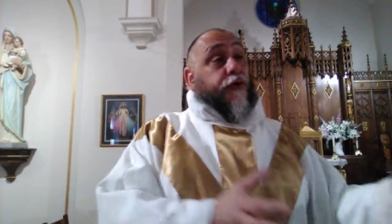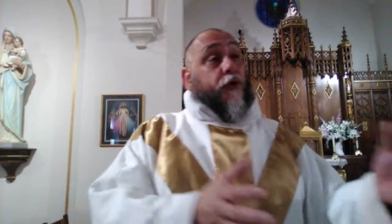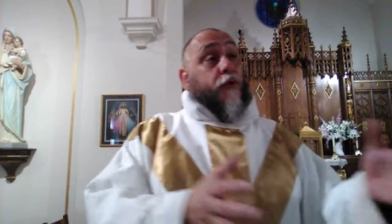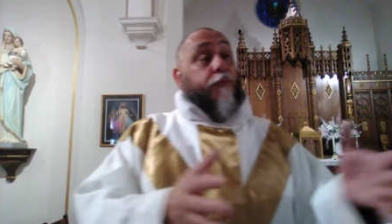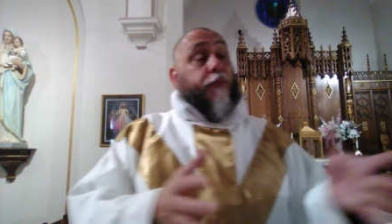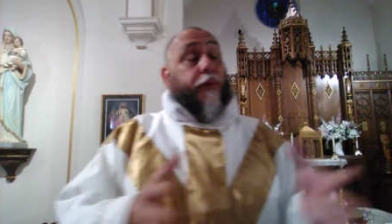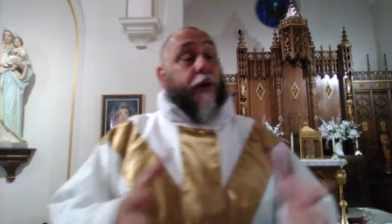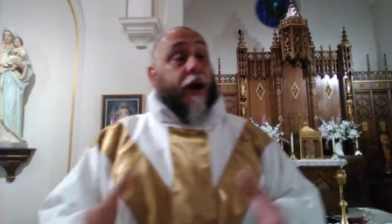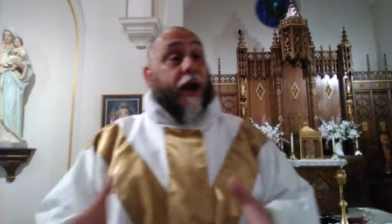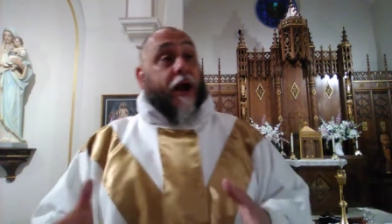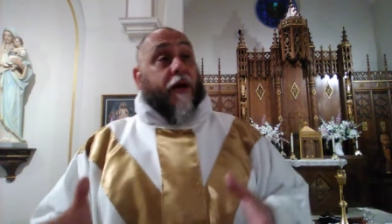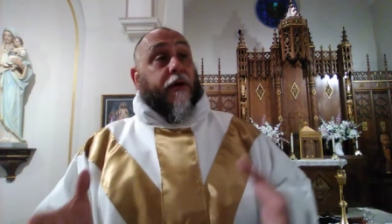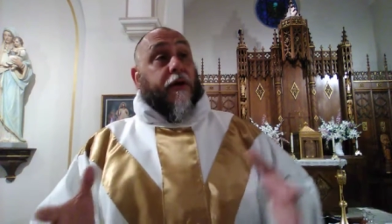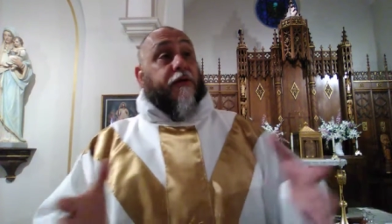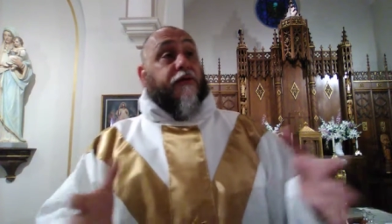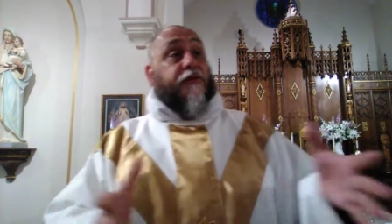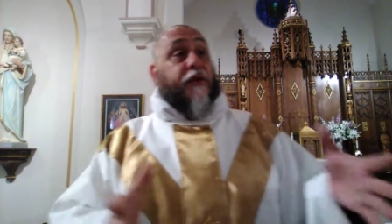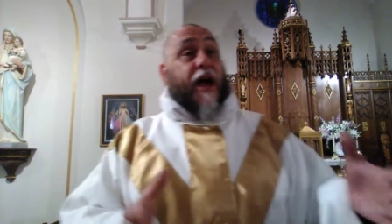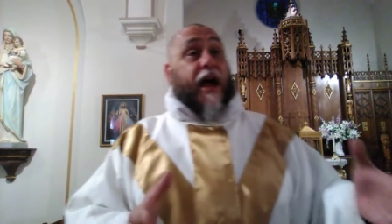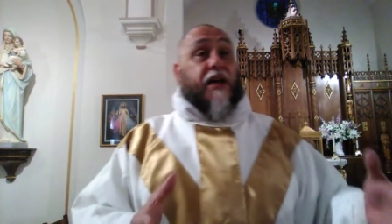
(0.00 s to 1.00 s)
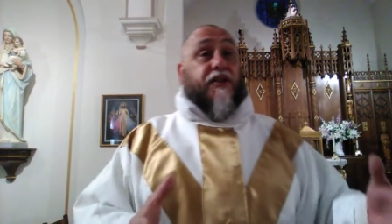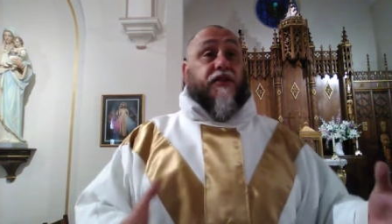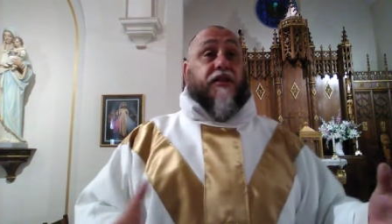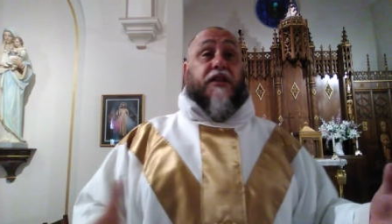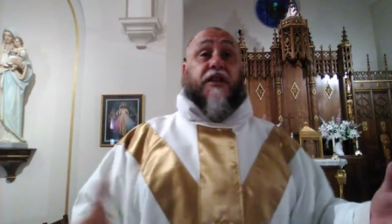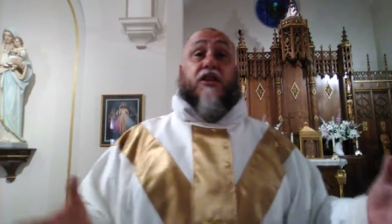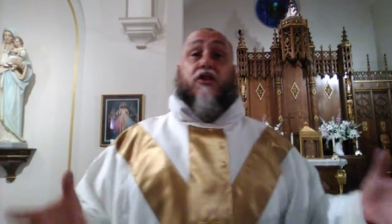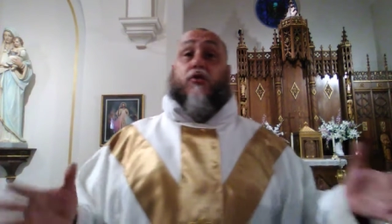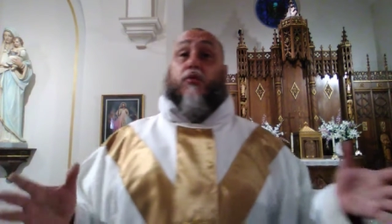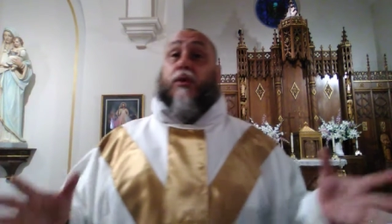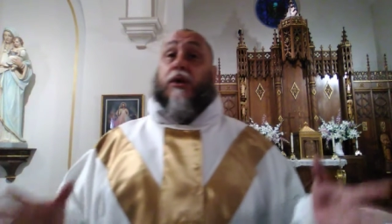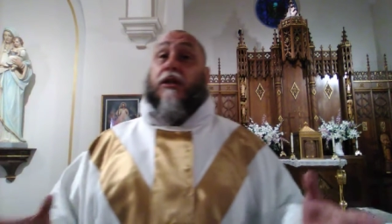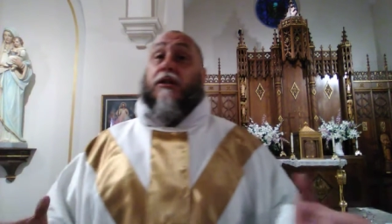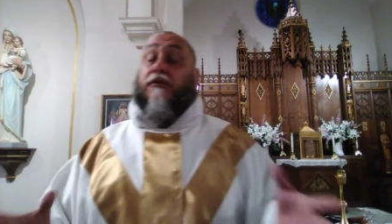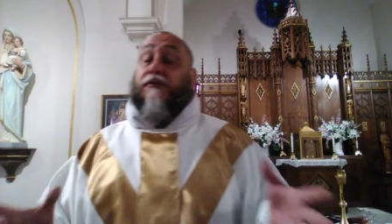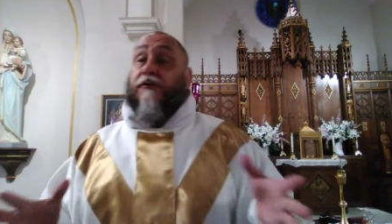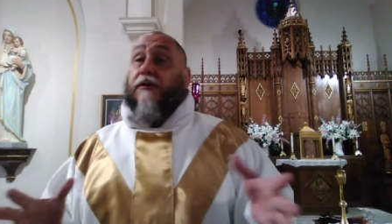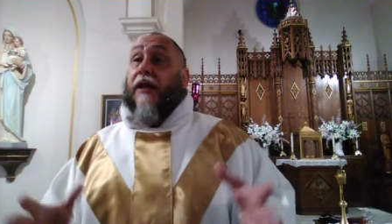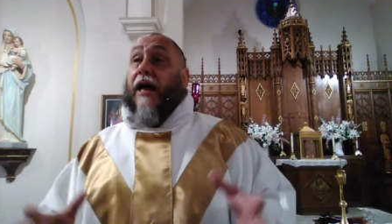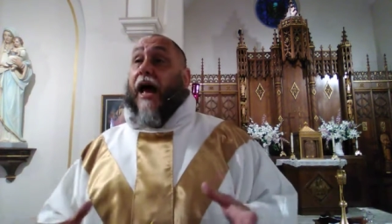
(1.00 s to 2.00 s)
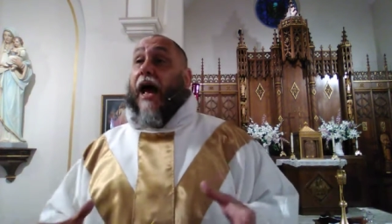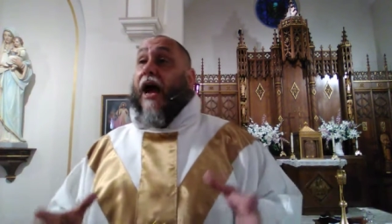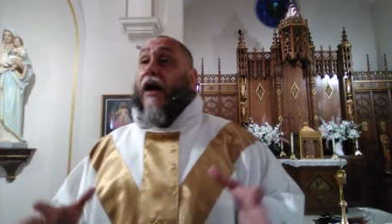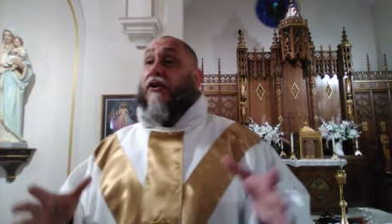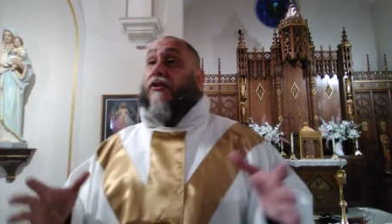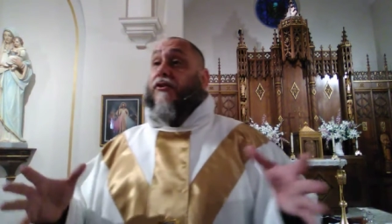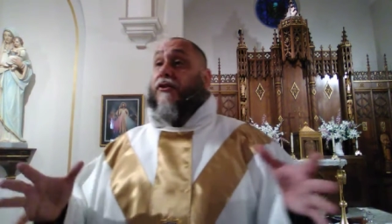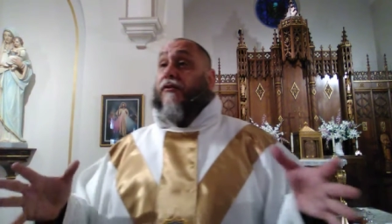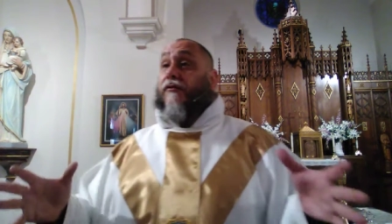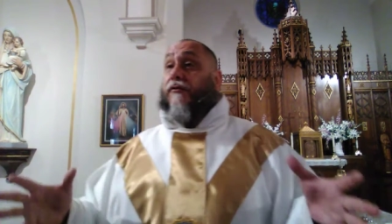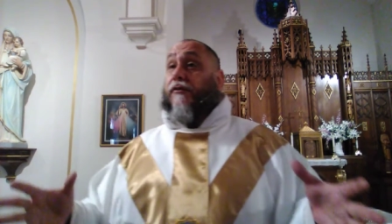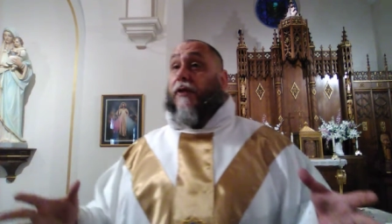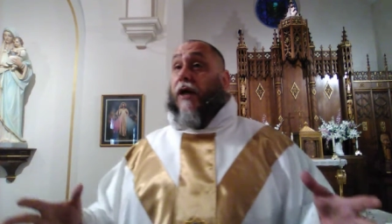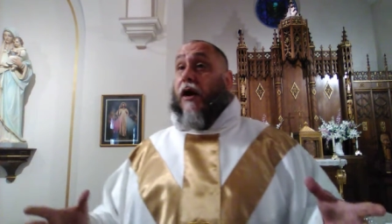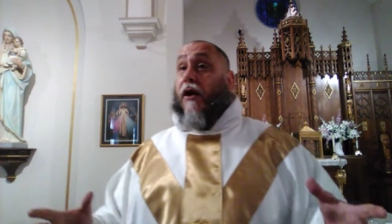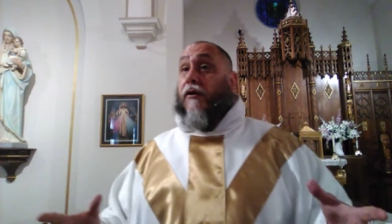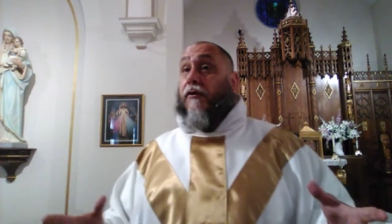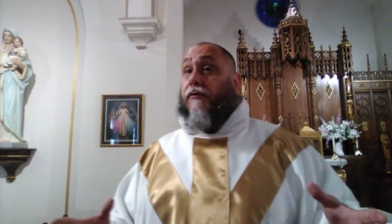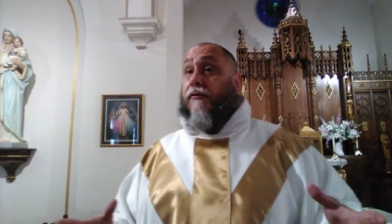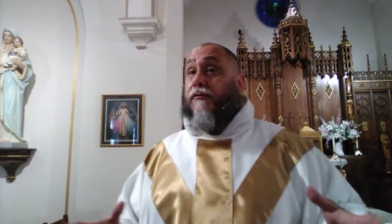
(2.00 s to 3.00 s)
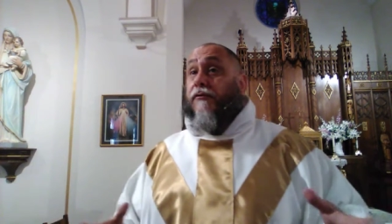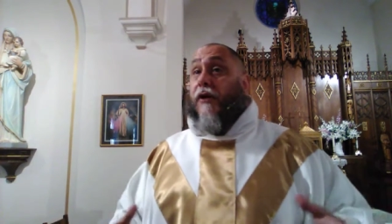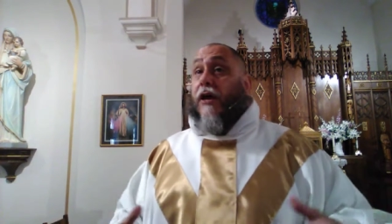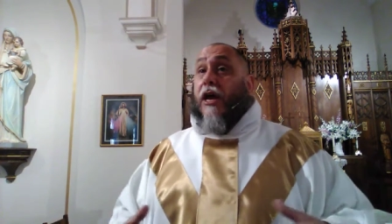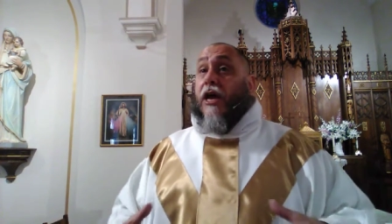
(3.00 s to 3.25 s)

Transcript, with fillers: through prayer and fasting, these willful acts of love,